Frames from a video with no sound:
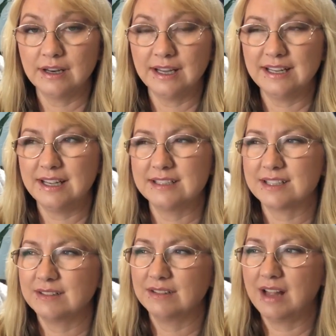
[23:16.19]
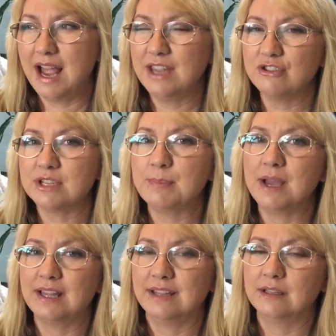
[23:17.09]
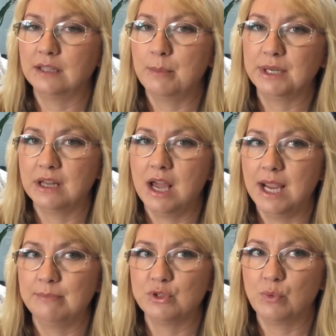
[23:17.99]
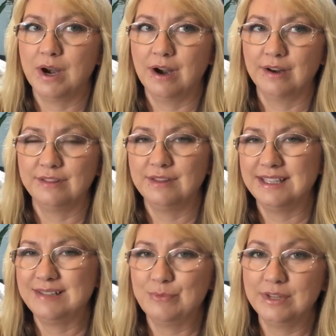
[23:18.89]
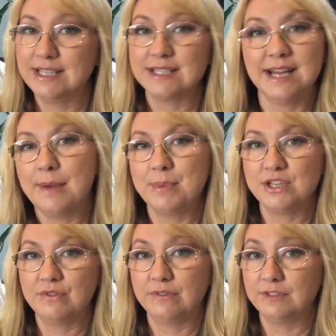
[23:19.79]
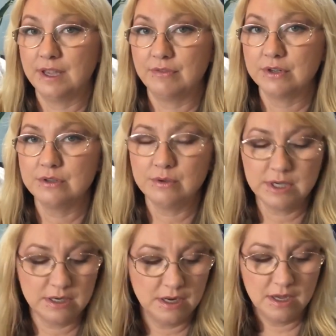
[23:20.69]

It, it's, I usually buy like the lemon lime to where it really doesn't have much of a flavor to it